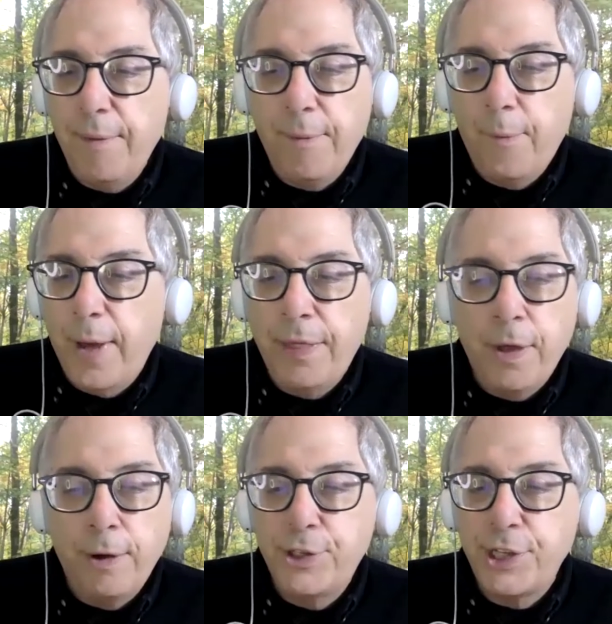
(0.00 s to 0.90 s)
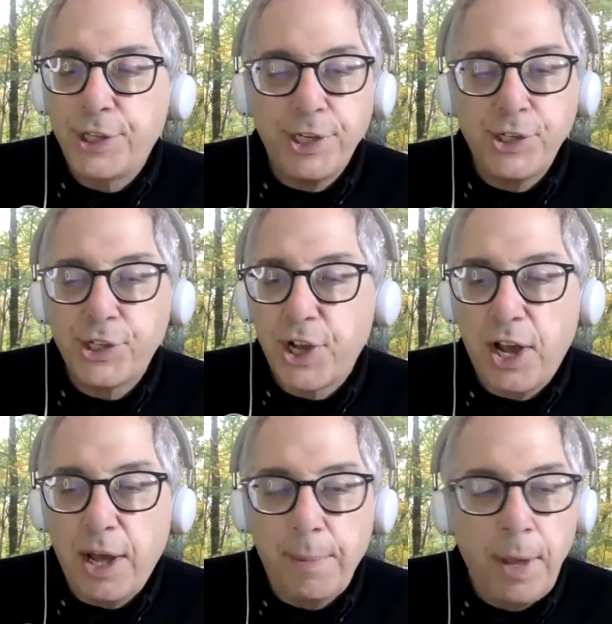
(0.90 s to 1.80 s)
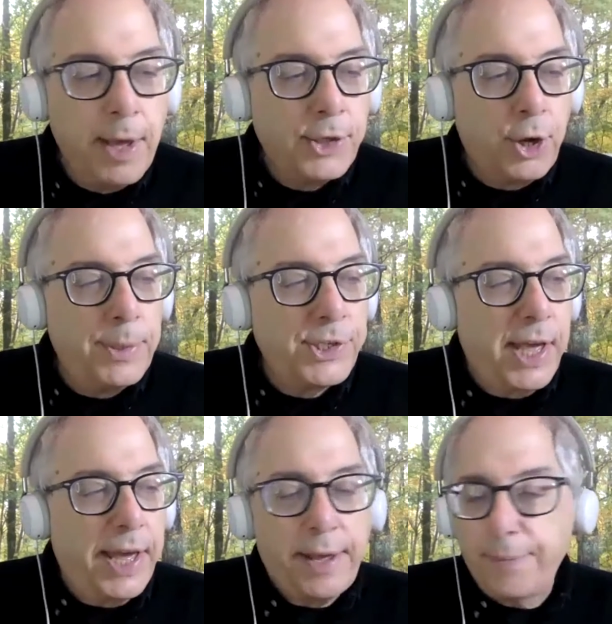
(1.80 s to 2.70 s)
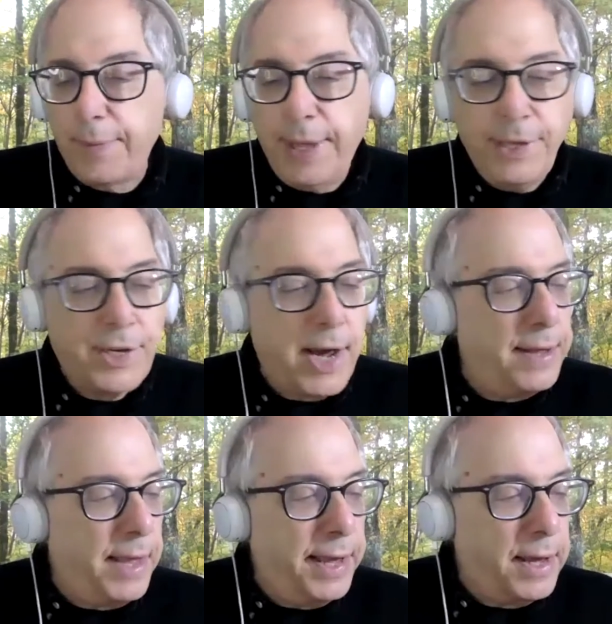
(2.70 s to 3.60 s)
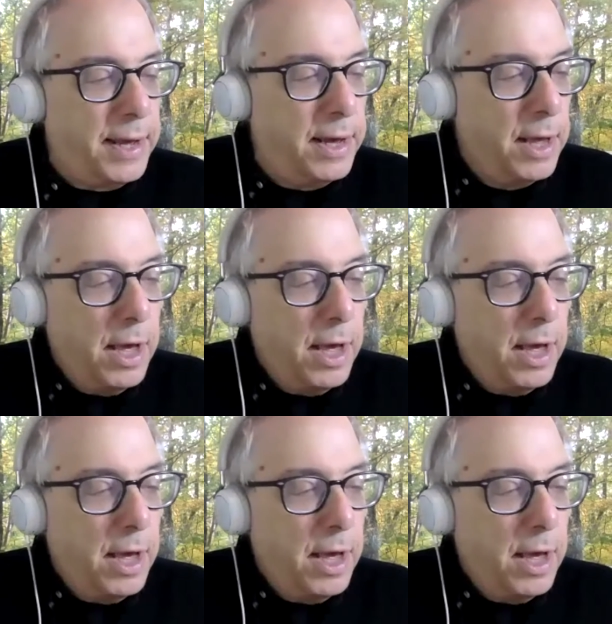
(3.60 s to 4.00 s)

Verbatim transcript: when those decisions come, it's almost like he's got like a,